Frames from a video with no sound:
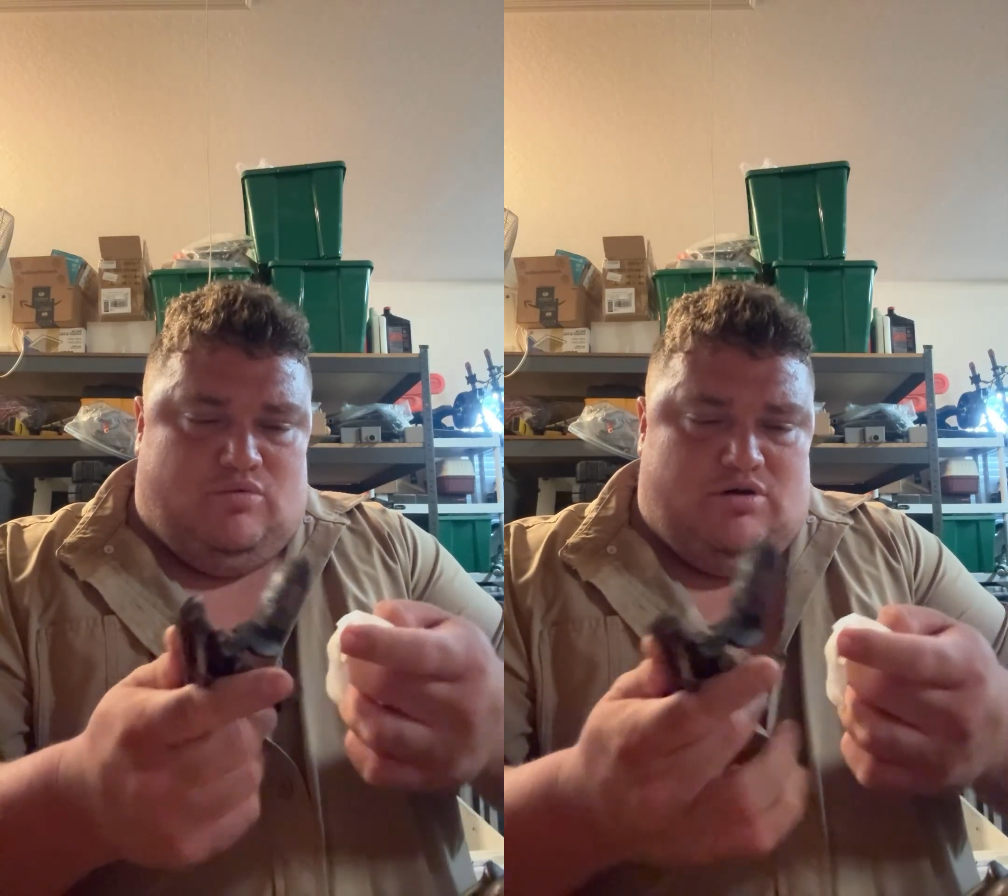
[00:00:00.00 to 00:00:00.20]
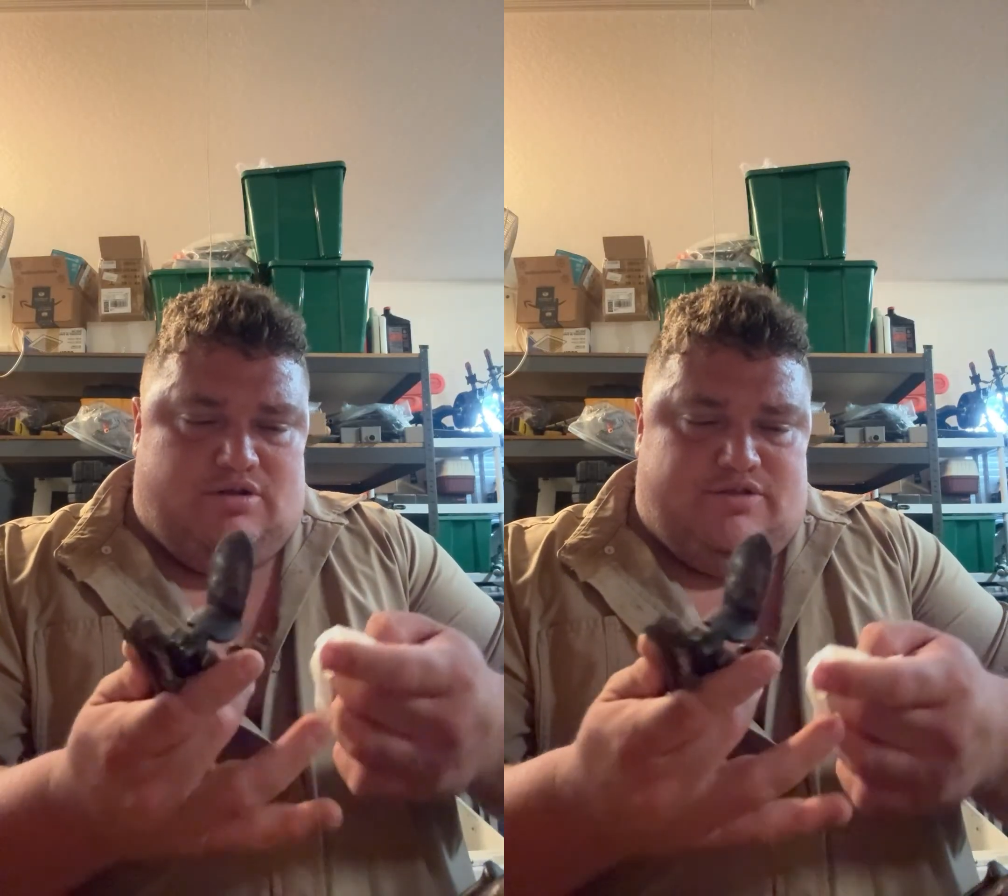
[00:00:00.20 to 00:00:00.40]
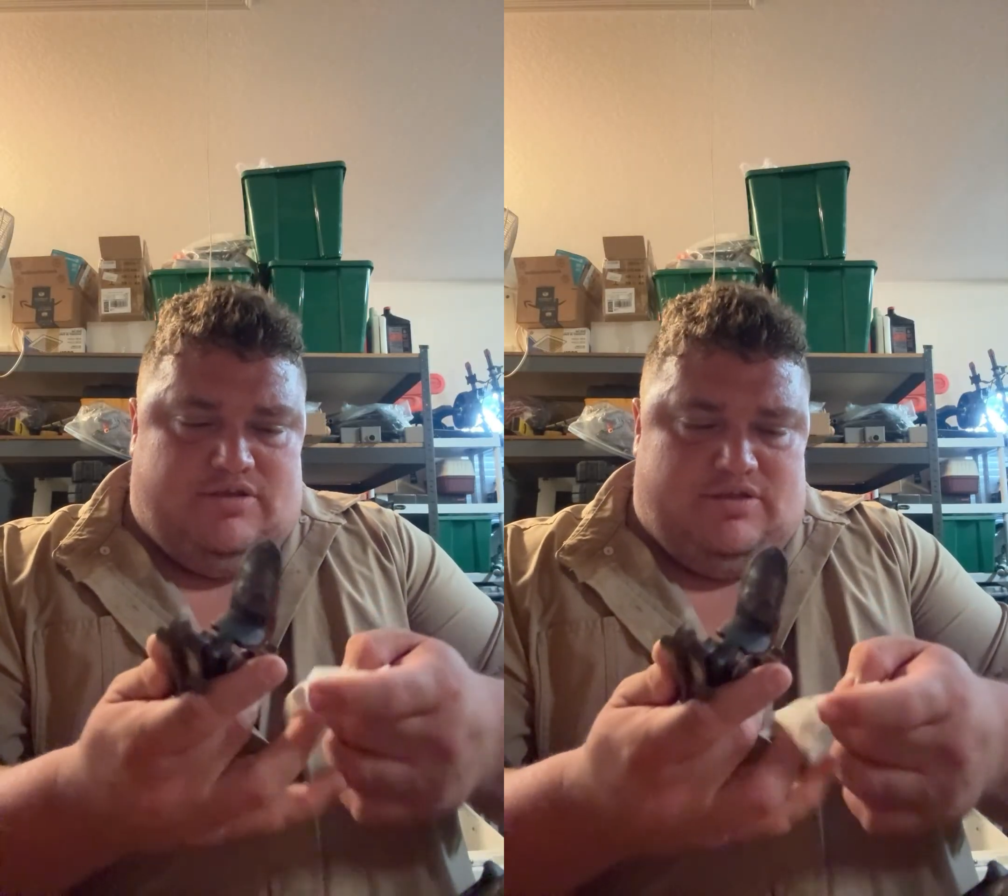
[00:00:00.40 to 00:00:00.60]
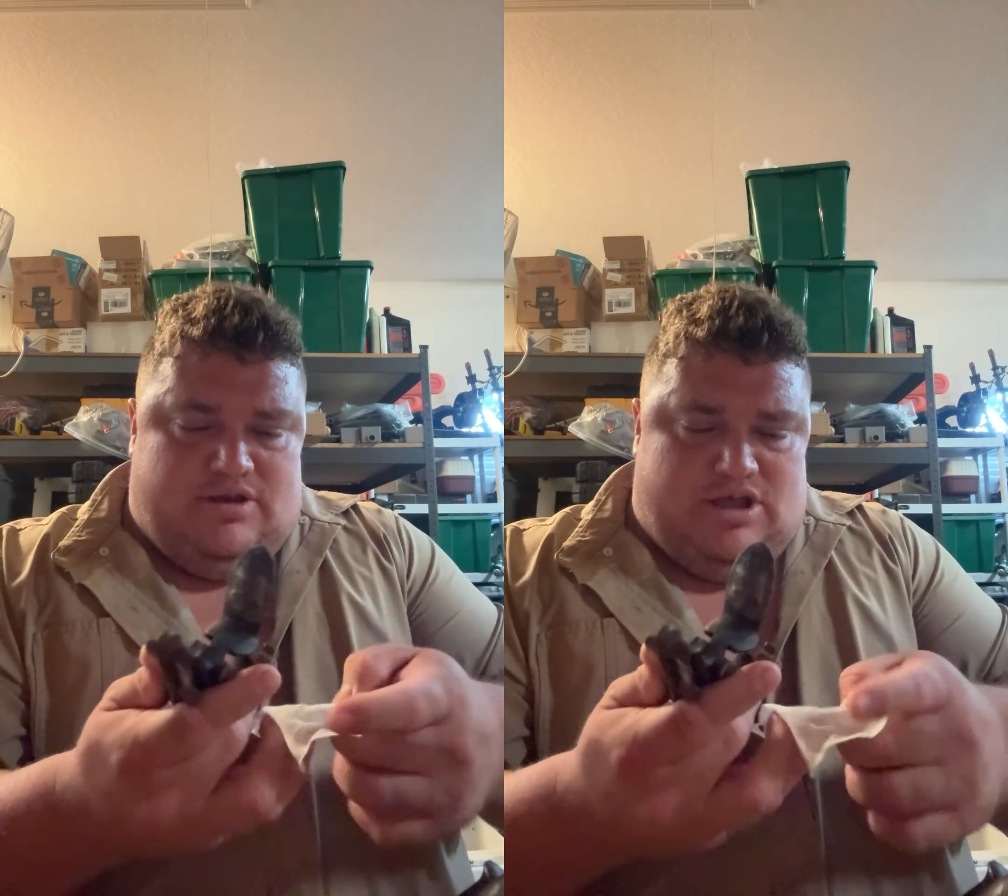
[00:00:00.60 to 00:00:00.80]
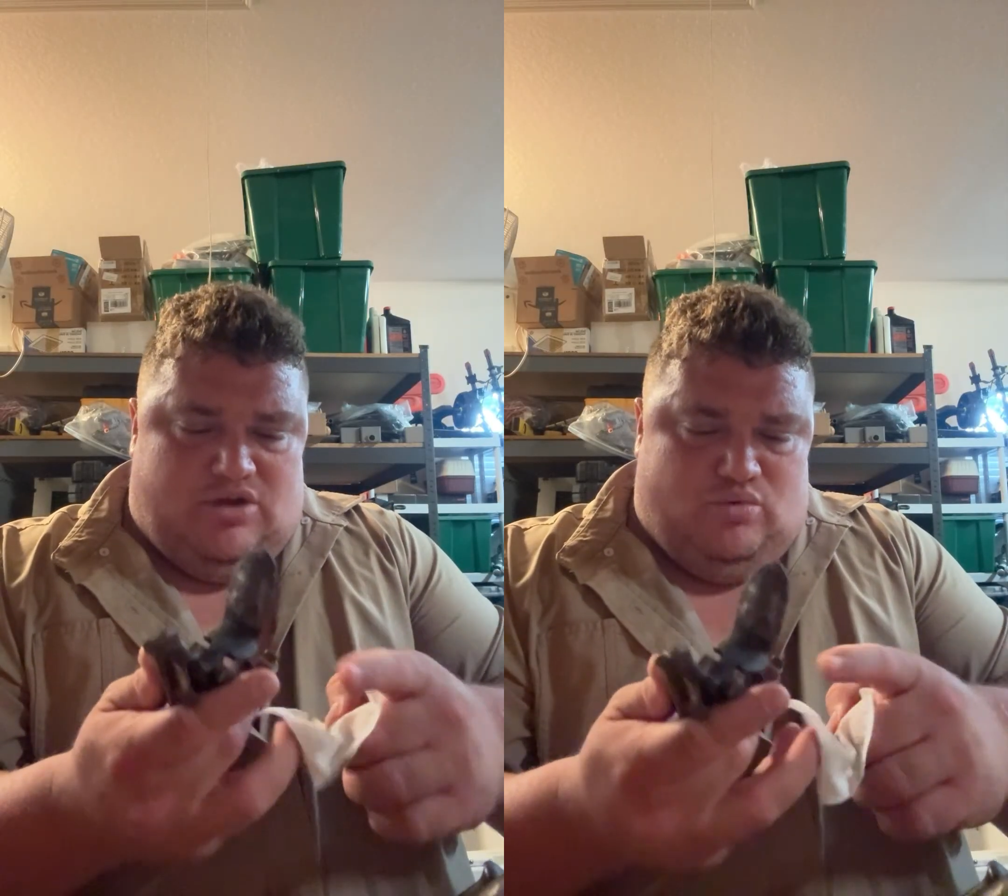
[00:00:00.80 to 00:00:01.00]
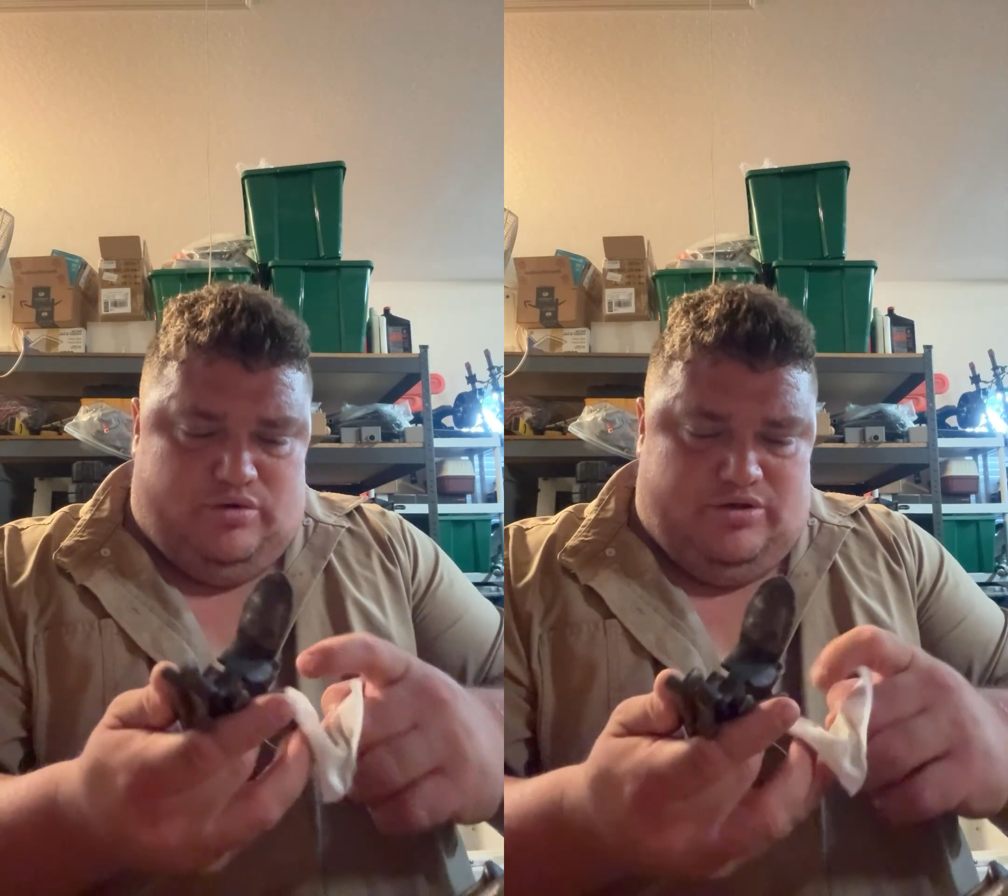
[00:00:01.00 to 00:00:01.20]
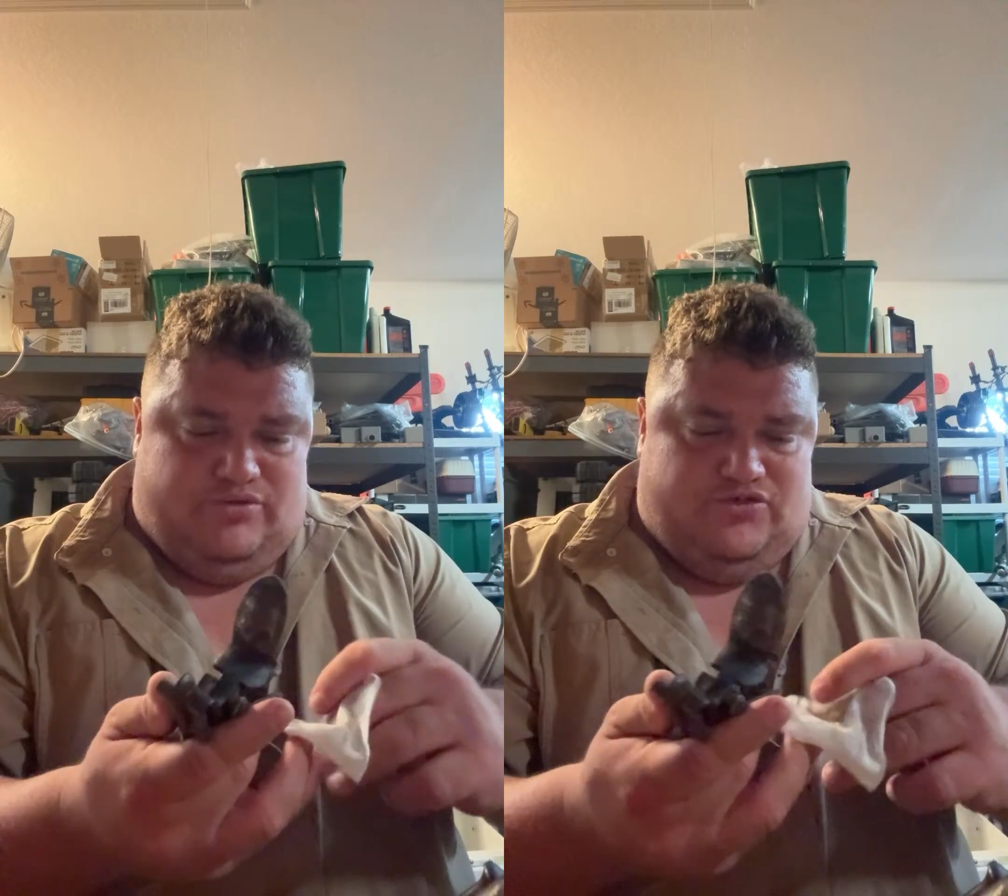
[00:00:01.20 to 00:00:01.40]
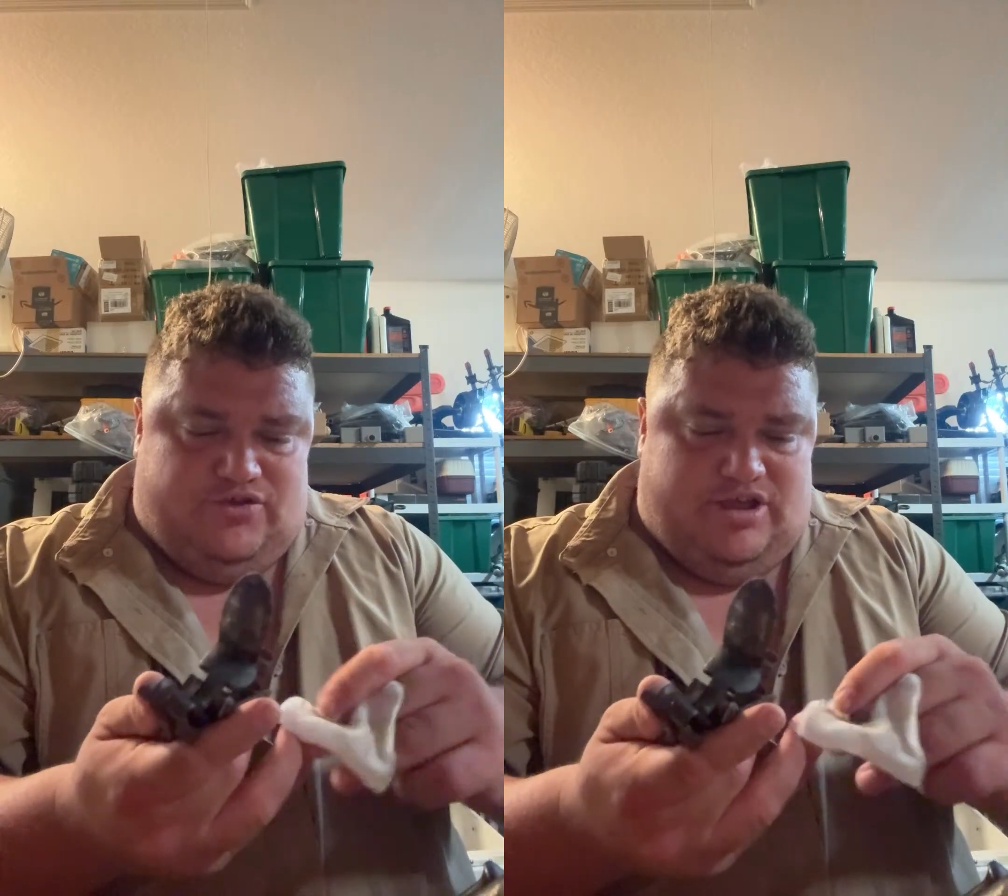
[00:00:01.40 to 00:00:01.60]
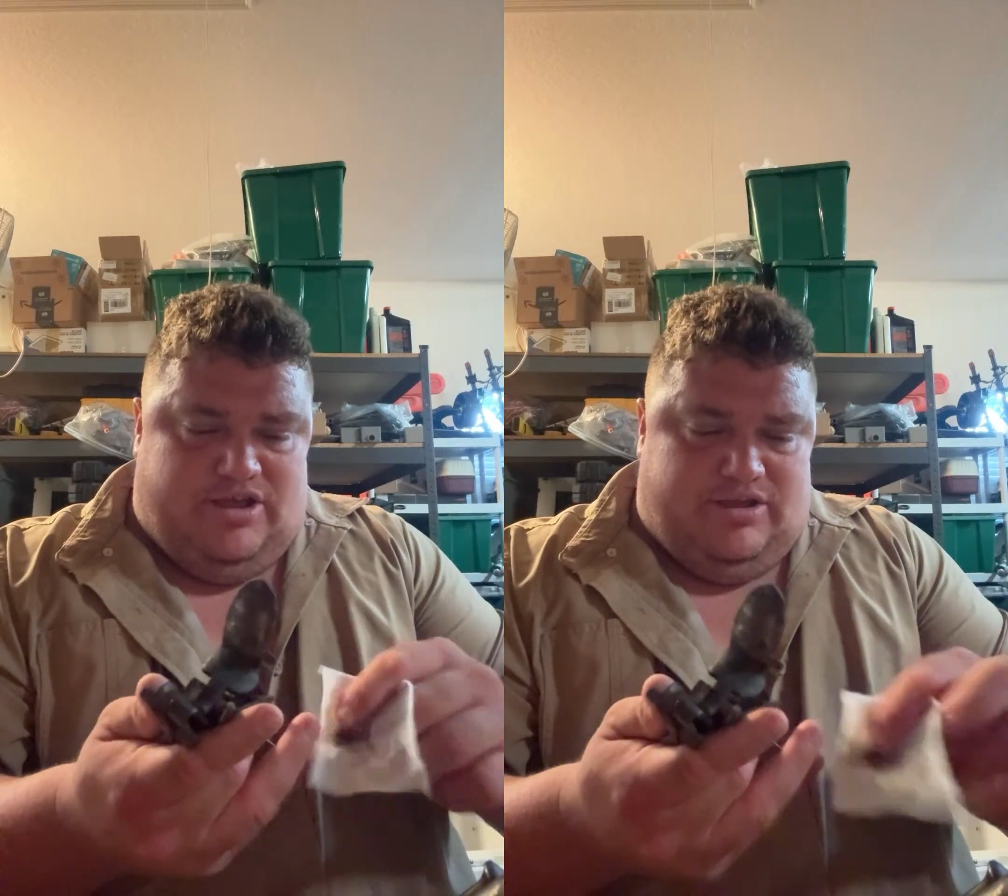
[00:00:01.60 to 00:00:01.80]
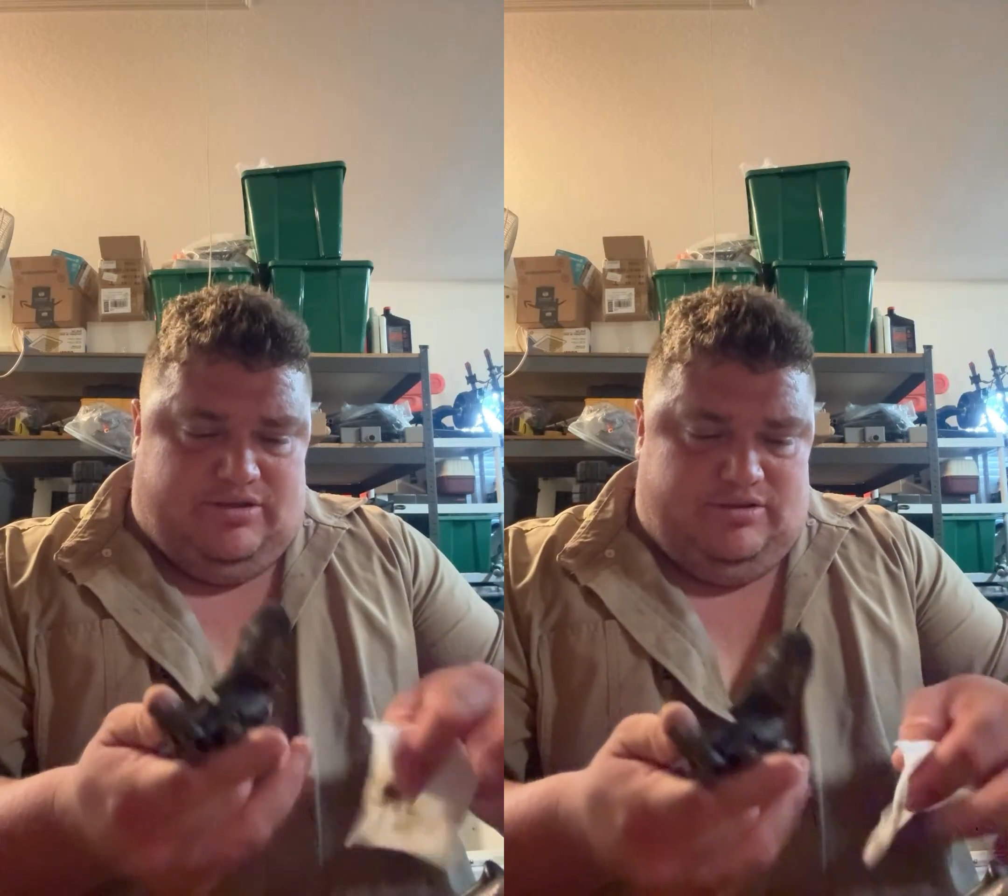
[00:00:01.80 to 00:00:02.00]
one thing that I will
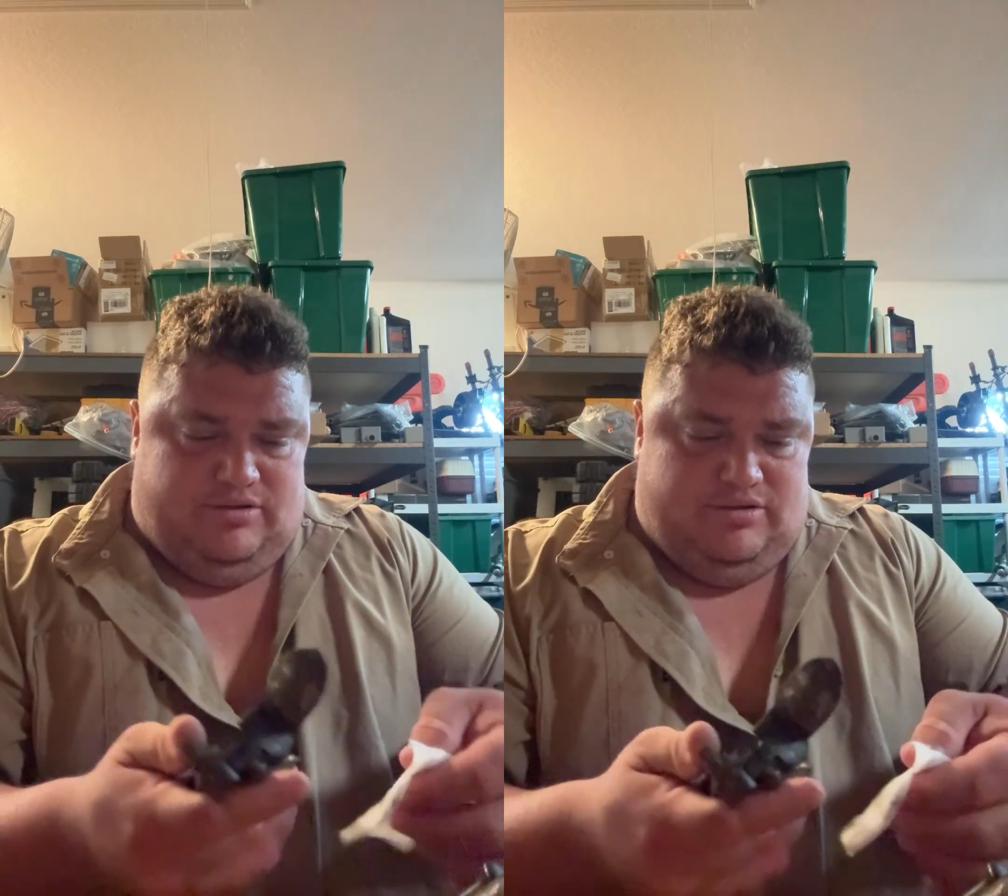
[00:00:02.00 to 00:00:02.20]
say